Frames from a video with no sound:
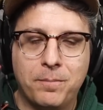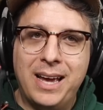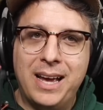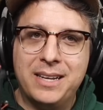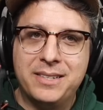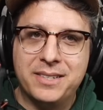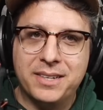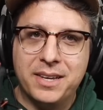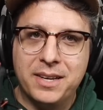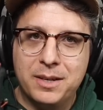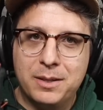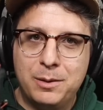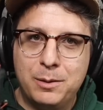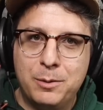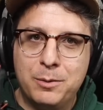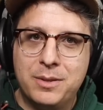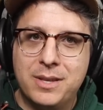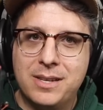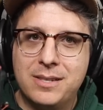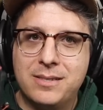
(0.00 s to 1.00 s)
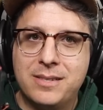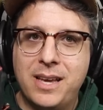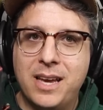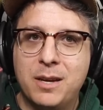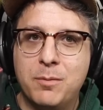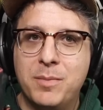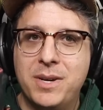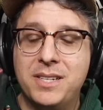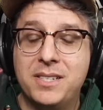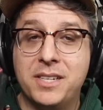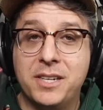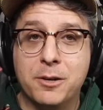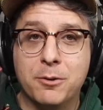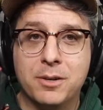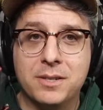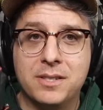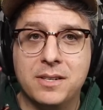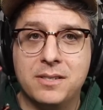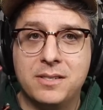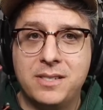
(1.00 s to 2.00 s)
And to conclude this segment, here
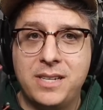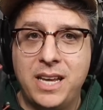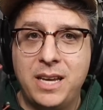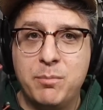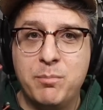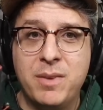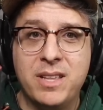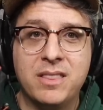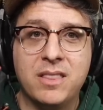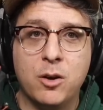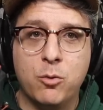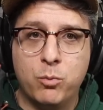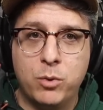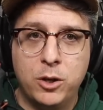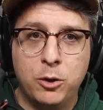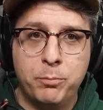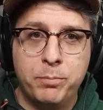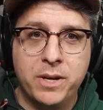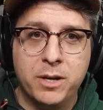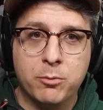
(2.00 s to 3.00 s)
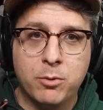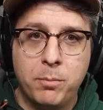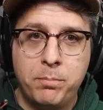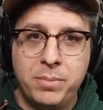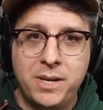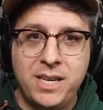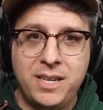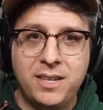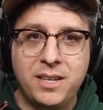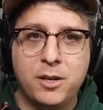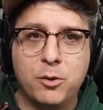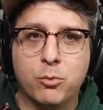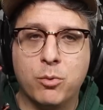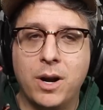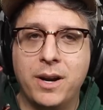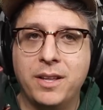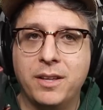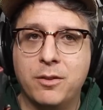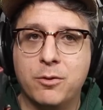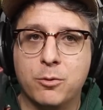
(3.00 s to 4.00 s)
is a statement that will be repeated
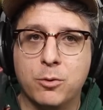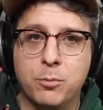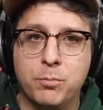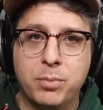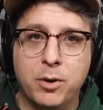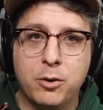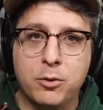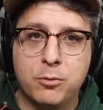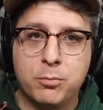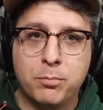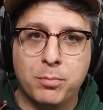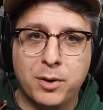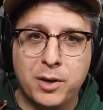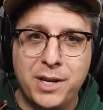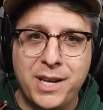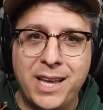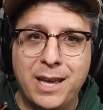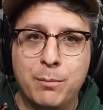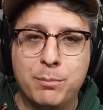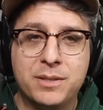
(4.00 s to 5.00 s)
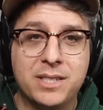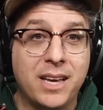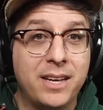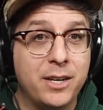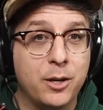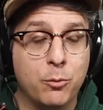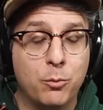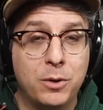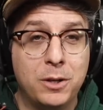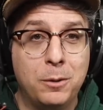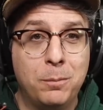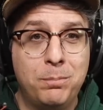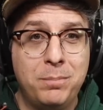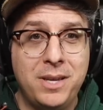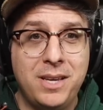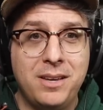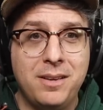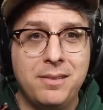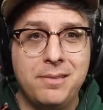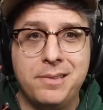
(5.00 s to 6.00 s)
running through both preamps, and it will
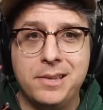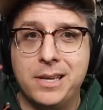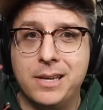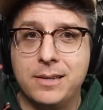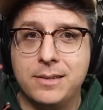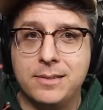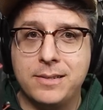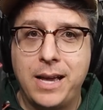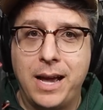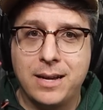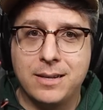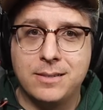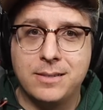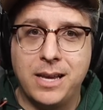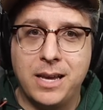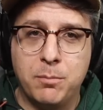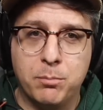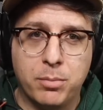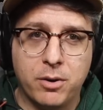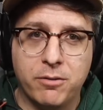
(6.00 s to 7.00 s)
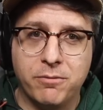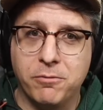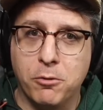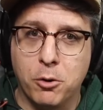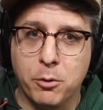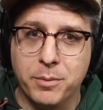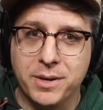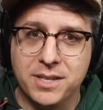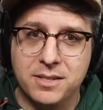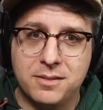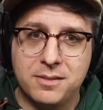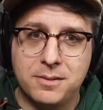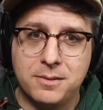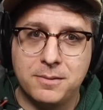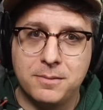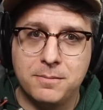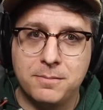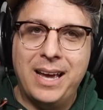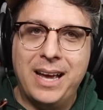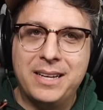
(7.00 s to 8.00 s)
be the exact same
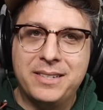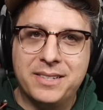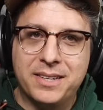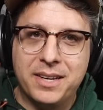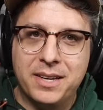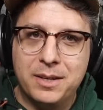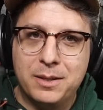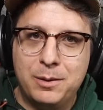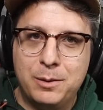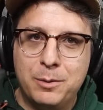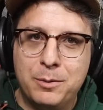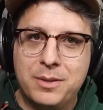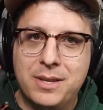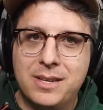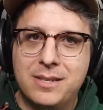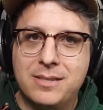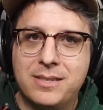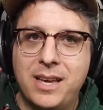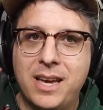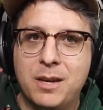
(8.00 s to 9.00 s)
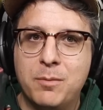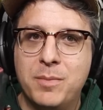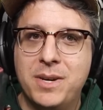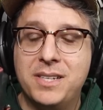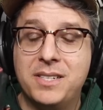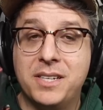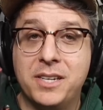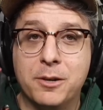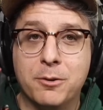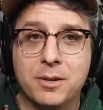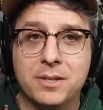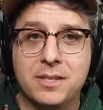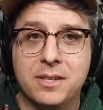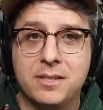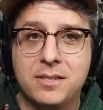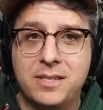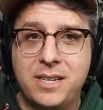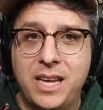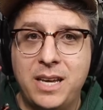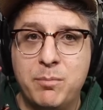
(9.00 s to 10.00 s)
performance. And to conclude this segment, here is a
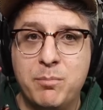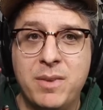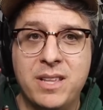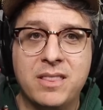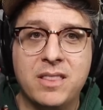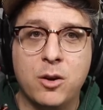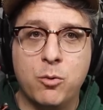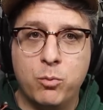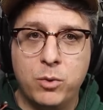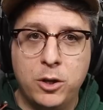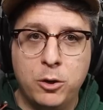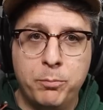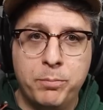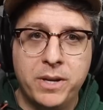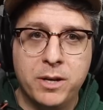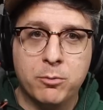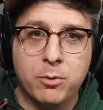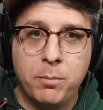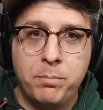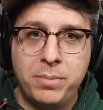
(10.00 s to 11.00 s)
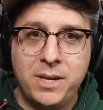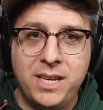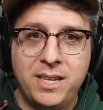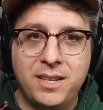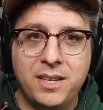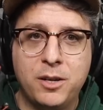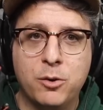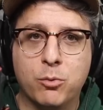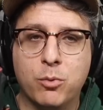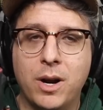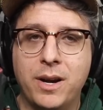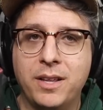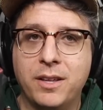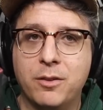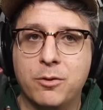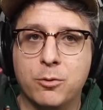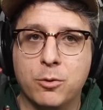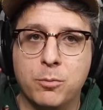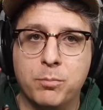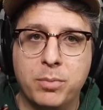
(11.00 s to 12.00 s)
statement that will be repeated running
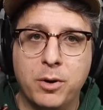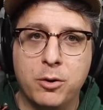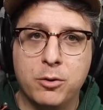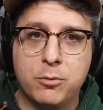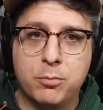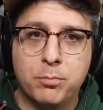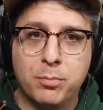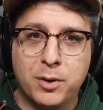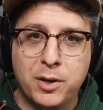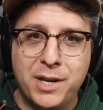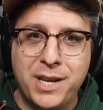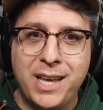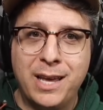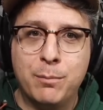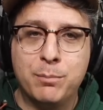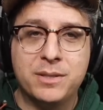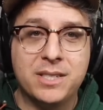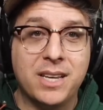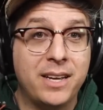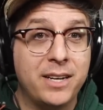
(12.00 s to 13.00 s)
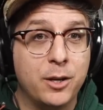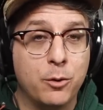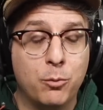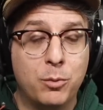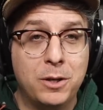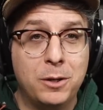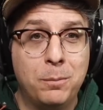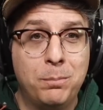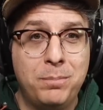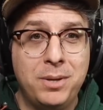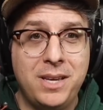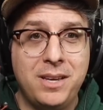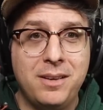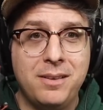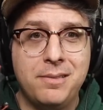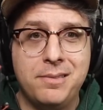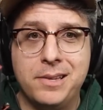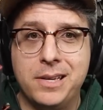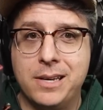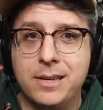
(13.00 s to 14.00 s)
through both preamps, and it will be
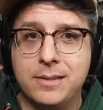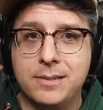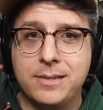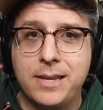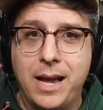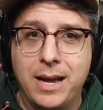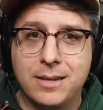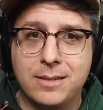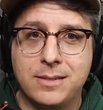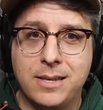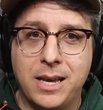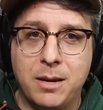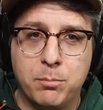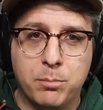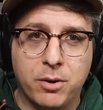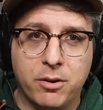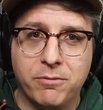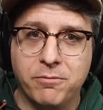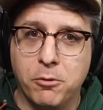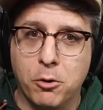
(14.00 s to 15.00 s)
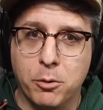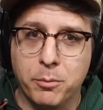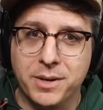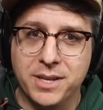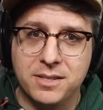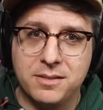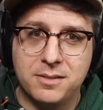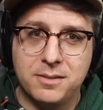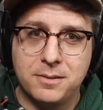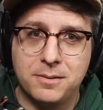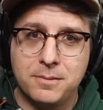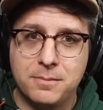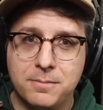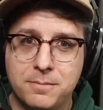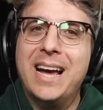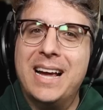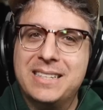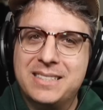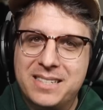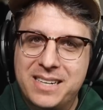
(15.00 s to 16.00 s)
the exact same performance.
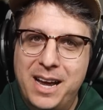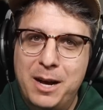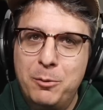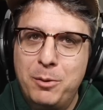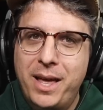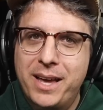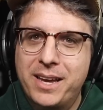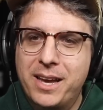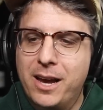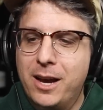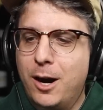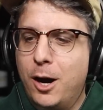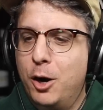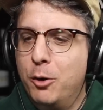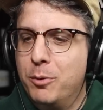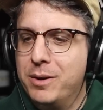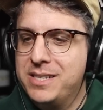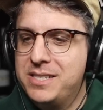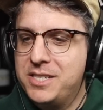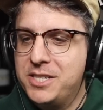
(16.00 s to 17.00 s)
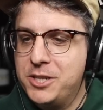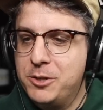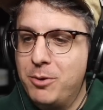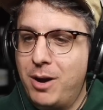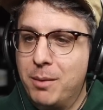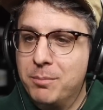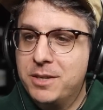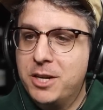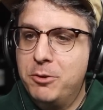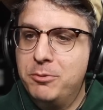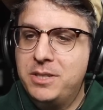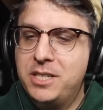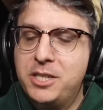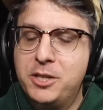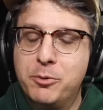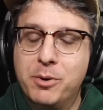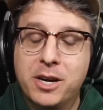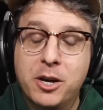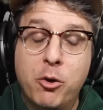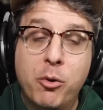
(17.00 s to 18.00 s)
And now, like I always do, I'm going to
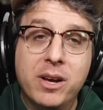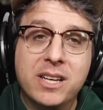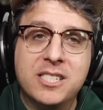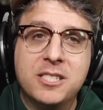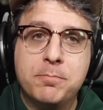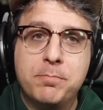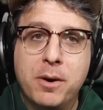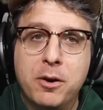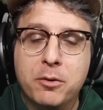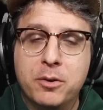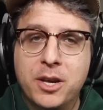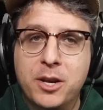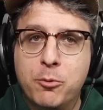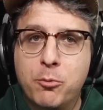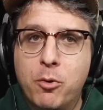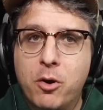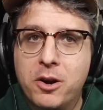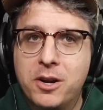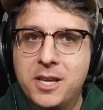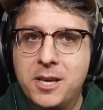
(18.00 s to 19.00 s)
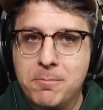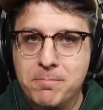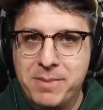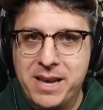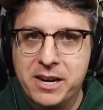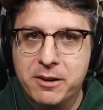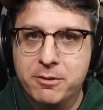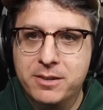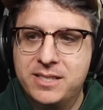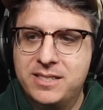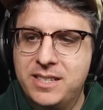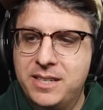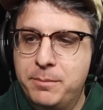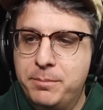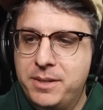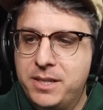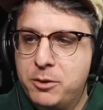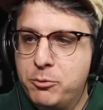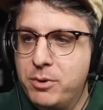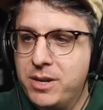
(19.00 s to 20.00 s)
do a quick spoken word comparison
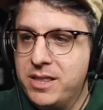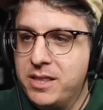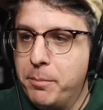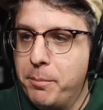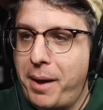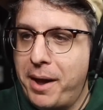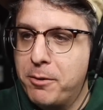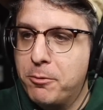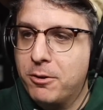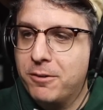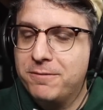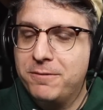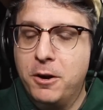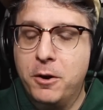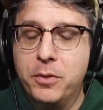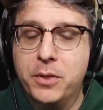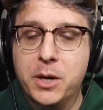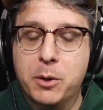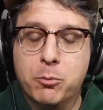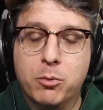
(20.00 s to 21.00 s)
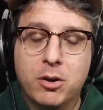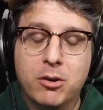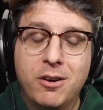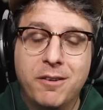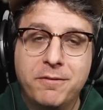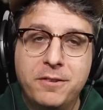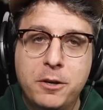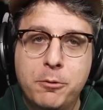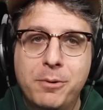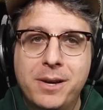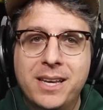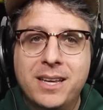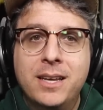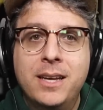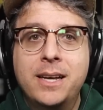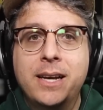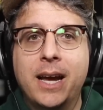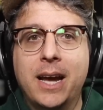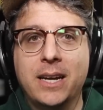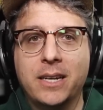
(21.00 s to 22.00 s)
between the microphone that we're reviewing
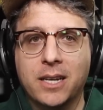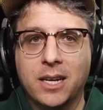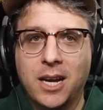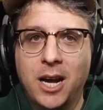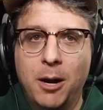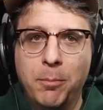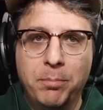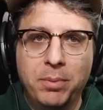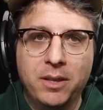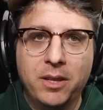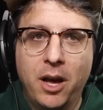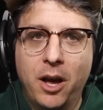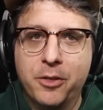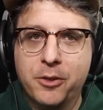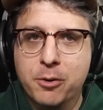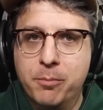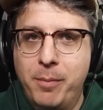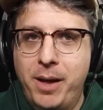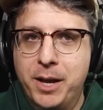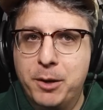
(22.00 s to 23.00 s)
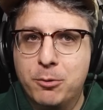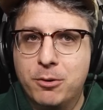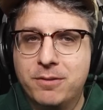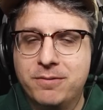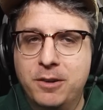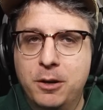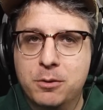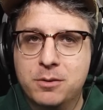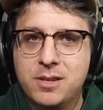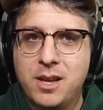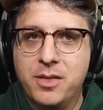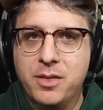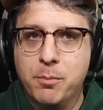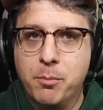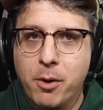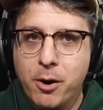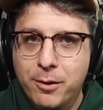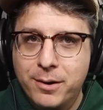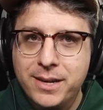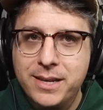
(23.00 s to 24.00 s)
and a couple other microphones on the
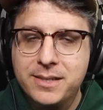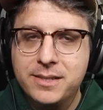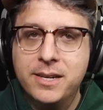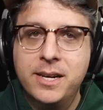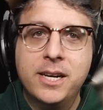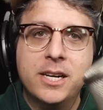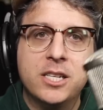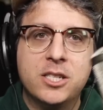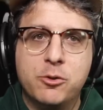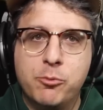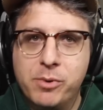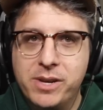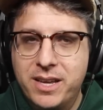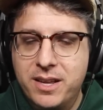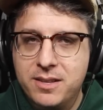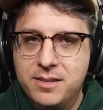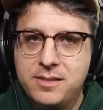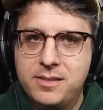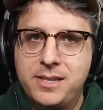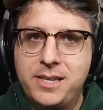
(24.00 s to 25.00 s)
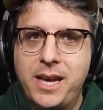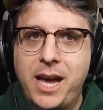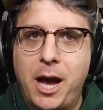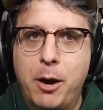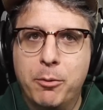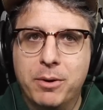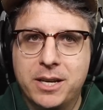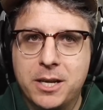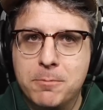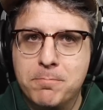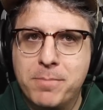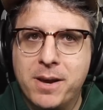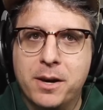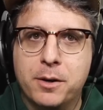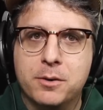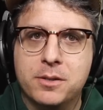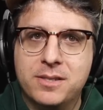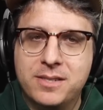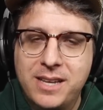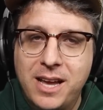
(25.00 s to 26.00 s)
market, so we can see how it
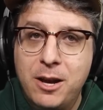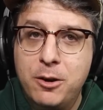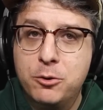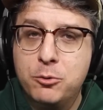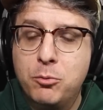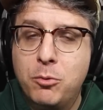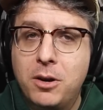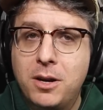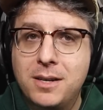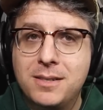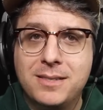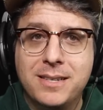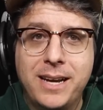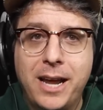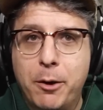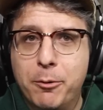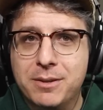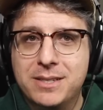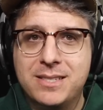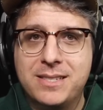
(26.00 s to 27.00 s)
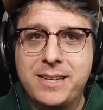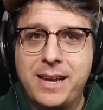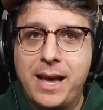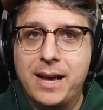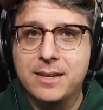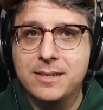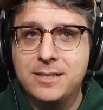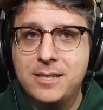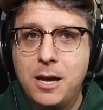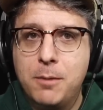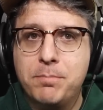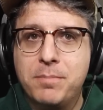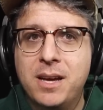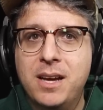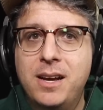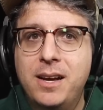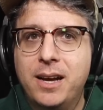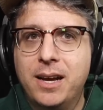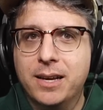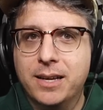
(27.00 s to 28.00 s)
compares sound-wise and how it stacks up
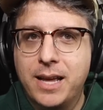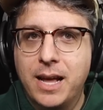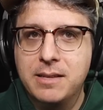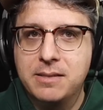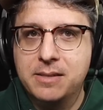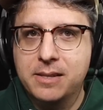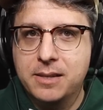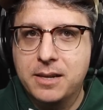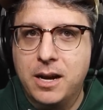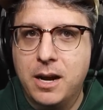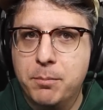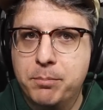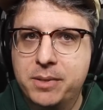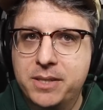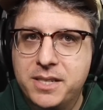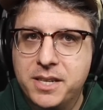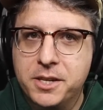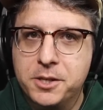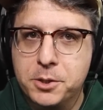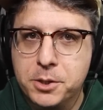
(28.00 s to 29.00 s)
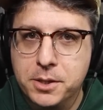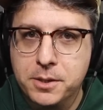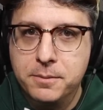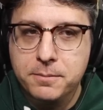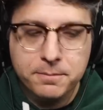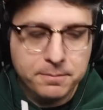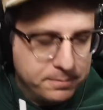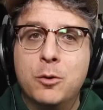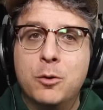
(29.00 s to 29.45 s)
against the competition.